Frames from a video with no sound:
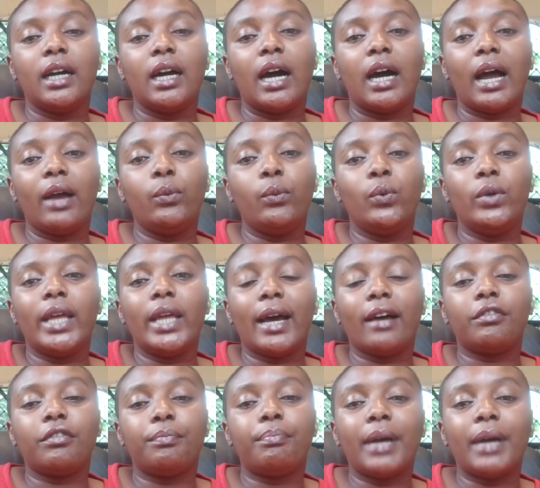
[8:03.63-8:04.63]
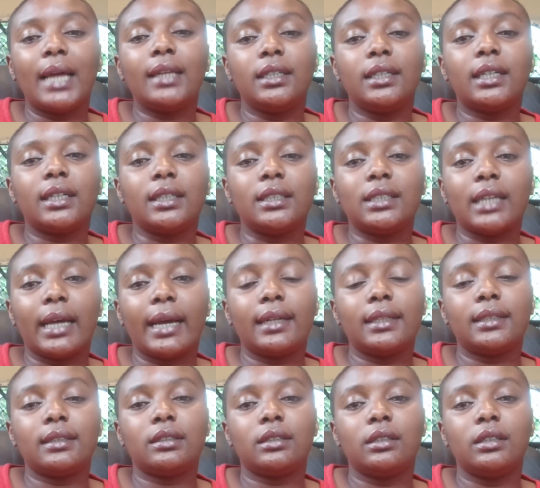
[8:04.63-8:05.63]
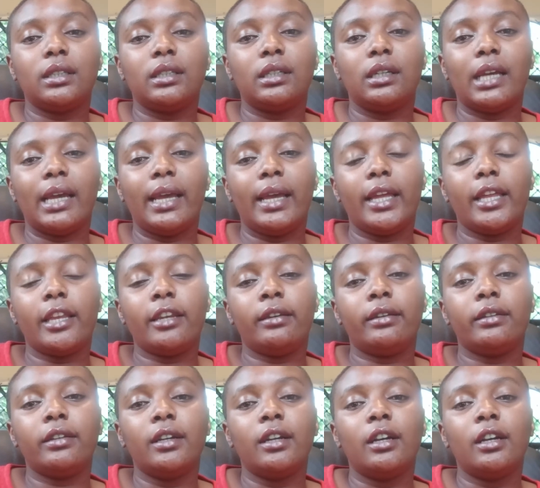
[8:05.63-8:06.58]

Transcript: I would have panic attacks and